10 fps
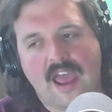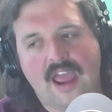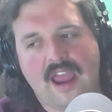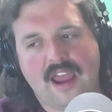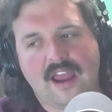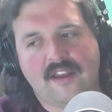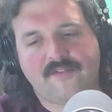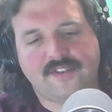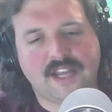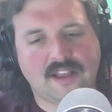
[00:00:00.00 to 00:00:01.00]
And
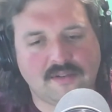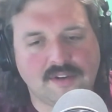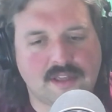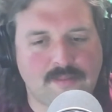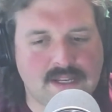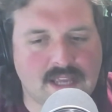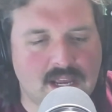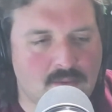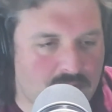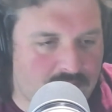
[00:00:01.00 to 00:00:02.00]
for St. Louis, the big
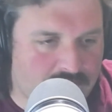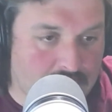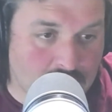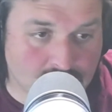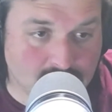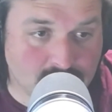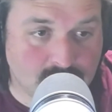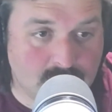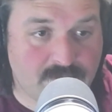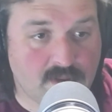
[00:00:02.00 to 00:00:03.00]
takeaway for me,
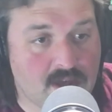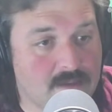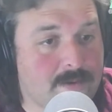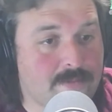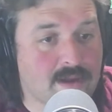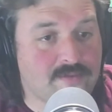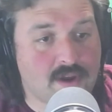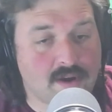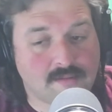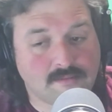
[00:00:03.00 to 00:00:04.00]
and for a lot of people out there,